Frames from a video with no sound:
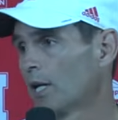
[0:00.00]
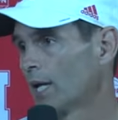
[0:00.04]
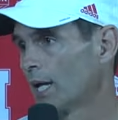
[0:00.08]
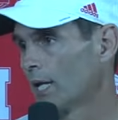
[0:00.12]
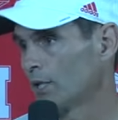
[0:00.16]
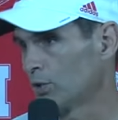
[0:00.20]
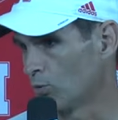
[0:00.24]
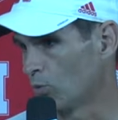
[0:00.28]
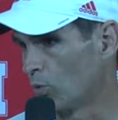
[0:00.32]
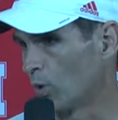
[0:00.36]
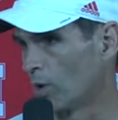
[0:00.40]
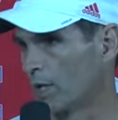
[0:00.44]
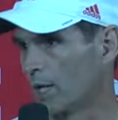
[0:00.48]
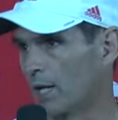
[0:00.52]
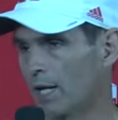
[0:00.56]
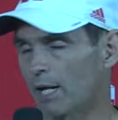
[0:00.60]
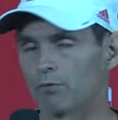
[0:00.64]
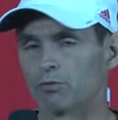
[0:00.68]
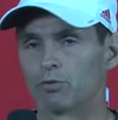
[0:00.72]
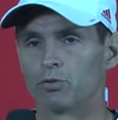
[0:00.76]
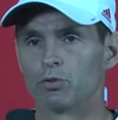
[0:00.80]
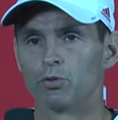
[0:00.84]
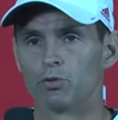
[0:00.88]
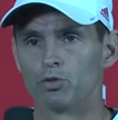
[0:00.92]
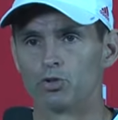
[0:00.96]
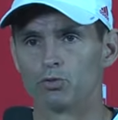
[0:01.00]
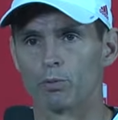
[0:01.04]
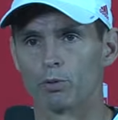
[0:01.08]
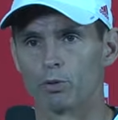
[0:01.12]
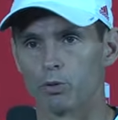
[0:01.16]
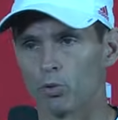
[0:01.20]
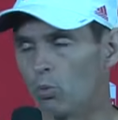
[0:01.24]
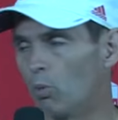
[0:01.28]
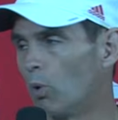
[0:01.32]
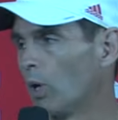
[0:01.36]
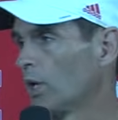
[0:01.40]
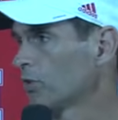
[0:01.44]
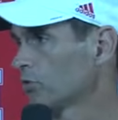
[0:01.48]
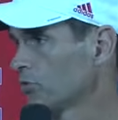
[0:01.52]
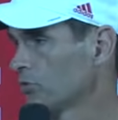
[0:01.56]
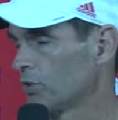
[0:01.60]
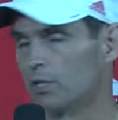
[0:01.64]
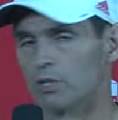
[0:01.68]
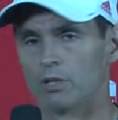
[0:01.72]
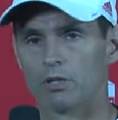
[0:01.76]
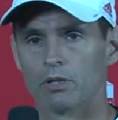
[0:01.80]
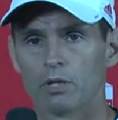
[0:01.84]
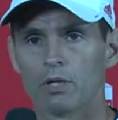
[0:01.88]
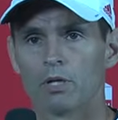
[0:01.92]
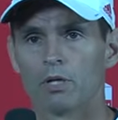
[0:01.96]
And you want to have twos, but the ones
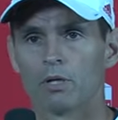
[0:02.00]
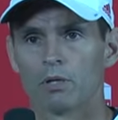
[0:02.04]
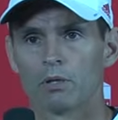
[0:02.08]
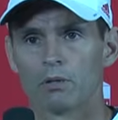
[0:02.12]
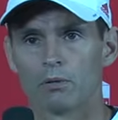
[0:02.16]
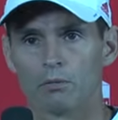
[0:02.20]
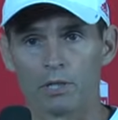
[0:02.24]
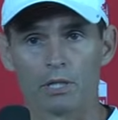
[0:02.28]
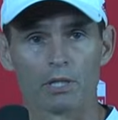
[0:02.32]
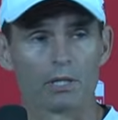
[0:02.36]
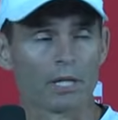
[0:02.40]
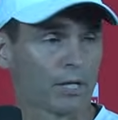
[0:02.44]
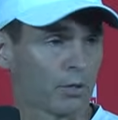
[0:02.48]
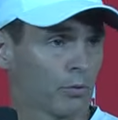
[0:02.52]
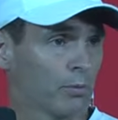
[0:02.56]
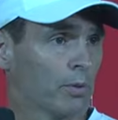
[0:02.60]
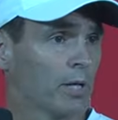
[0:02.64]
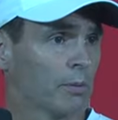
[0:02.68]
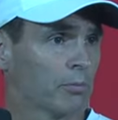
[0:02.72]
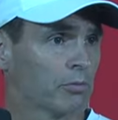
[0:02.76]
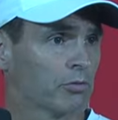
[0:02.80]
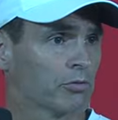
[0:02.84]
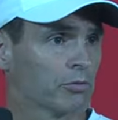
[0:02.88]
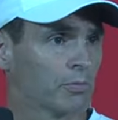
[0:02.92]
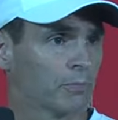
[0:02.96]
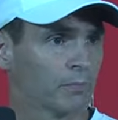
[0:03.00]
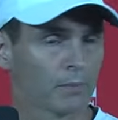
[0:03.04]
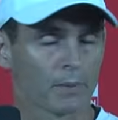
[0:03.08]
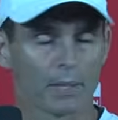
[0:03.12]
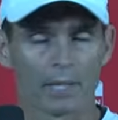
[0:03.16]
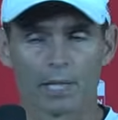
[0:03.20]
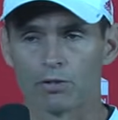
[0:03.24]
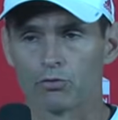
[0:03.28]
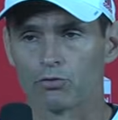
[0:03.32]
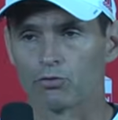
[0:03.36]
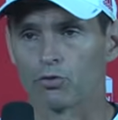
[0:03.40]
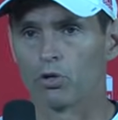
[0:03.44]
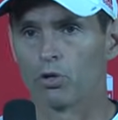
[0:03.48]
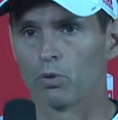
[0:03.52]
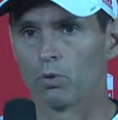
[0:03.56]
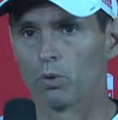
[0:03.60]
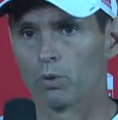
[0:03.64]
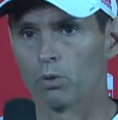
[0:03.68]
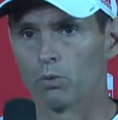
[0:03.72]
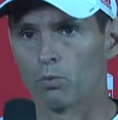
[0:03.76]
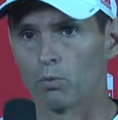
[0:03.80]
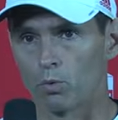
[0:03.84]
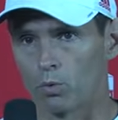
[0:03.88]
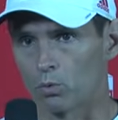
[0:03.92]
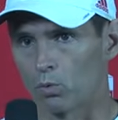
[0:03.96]
need a lot of reps. And so
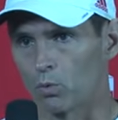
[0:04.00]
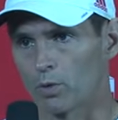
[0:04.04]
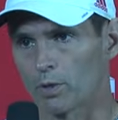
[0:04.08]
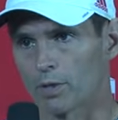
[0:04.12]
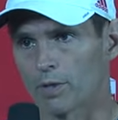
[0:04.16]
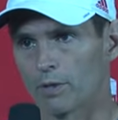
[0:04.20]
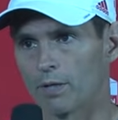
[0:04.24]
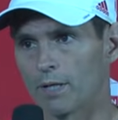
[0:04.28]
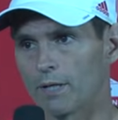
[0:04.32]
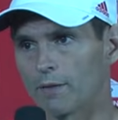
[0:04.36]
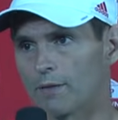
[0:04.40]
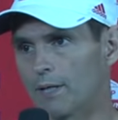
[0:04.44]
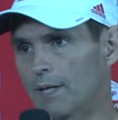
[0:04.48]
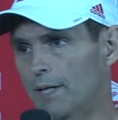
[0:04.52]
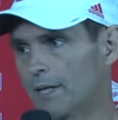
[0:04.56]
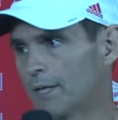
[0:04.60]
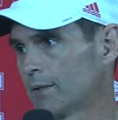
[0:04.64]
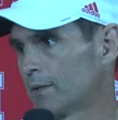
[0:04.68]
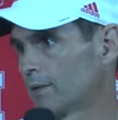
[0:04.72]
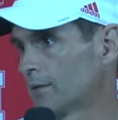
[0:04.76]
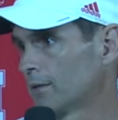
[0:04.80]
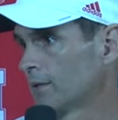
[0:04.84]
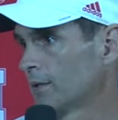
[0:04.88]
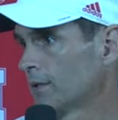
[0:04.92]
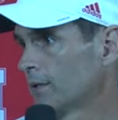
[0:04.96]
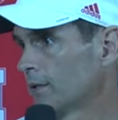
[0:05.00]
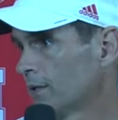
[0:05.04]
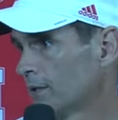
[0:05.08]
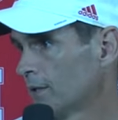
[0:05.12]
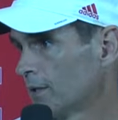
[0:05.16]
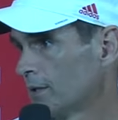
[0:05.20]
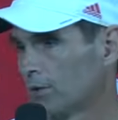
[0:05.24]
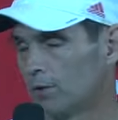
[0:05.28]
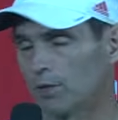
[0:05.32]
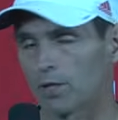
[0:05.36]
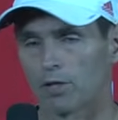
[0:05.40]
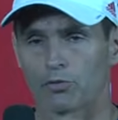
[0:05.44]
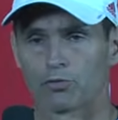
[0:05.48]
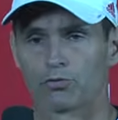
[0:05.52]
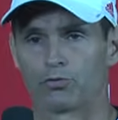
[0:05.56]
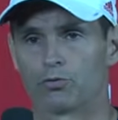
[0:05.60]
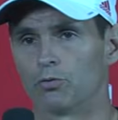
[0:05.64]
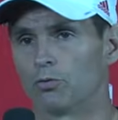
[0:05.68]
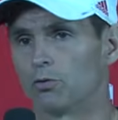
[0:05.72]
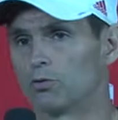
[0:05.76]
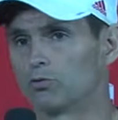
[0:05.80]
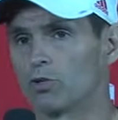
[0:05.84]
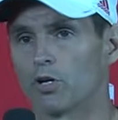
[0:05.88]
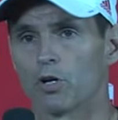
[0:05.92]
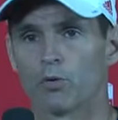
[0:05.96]
we're working on that. And yeah,
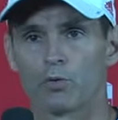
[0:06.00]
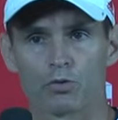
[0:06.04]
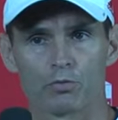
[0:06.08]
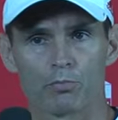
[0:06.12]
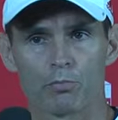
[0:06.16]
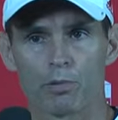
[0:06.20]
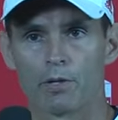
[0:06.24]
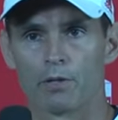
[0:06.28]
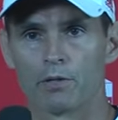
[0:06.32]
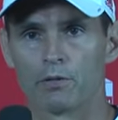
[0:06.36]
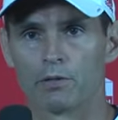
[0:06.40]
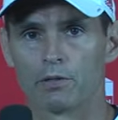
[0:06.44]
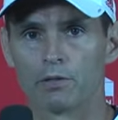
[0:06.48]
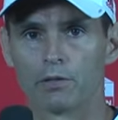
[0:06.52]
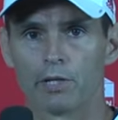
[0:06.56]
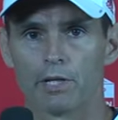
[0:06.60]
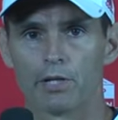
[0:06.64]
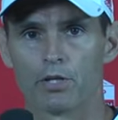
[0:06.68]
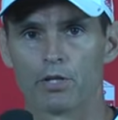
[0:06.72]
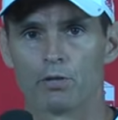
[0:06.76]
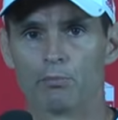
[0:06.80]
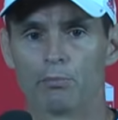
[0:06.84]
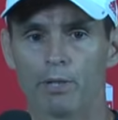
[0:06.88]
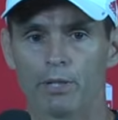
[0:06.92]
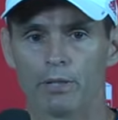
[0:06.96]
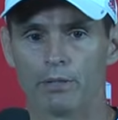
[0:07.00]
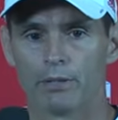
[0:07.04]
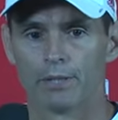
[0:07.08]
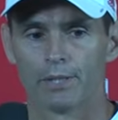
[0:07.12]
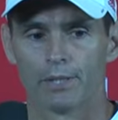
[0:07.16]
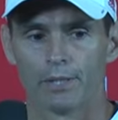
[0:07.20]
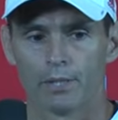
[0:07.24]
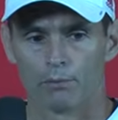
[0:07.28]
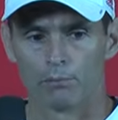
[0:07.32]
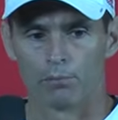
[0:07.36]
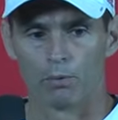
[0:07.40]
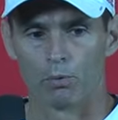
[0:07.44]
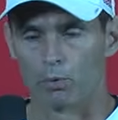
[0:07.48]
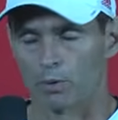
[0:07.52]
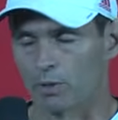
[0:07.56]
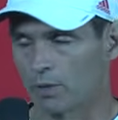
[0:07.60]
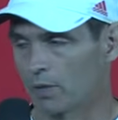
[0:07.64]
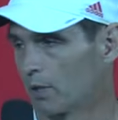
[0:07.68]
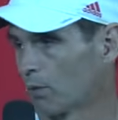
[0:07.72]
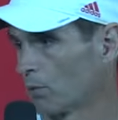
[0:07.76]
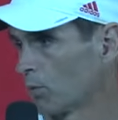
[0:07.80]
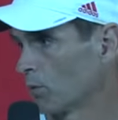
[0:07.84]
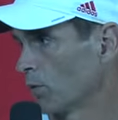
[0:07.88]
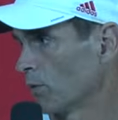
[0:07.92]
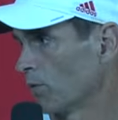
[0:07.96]
sooner is always better than later. But
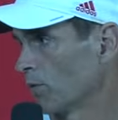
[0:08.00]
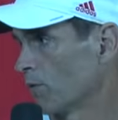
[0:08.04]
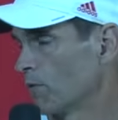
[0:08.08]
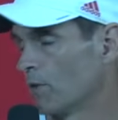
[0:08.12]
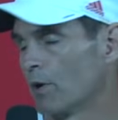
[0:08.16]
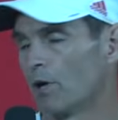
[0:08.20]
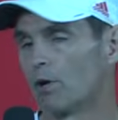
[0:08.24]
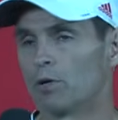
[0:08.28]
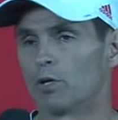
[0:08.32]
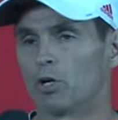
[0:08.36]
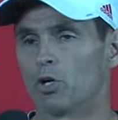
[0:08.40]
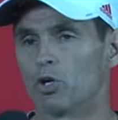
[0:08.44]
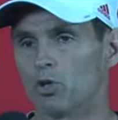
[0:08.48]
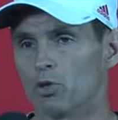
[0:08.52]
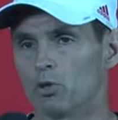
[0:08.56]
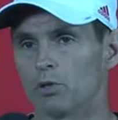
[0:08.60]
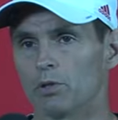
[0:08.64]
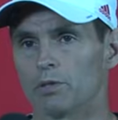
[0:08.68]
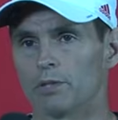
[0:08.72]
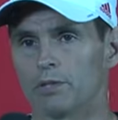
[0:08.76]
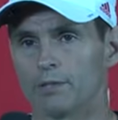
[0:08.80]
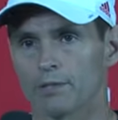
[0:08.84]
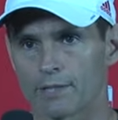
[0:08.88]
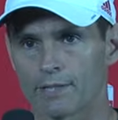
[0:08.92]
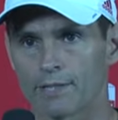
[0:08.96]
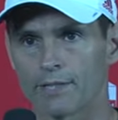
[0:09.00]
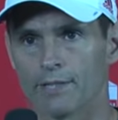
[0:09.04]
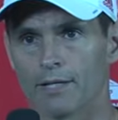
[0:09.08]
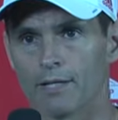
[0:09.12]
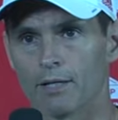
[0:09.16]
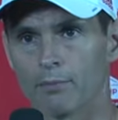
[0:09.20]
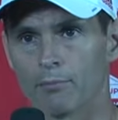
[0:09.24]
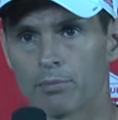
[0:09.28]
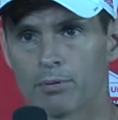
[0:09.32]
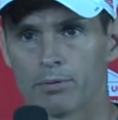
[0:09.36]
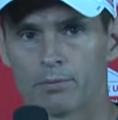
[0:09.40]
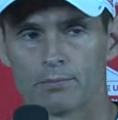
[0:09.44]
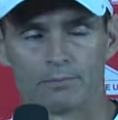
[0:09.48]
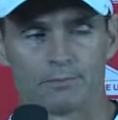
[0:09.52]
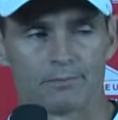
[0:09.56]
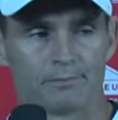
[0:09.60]
again, we're very early into camp.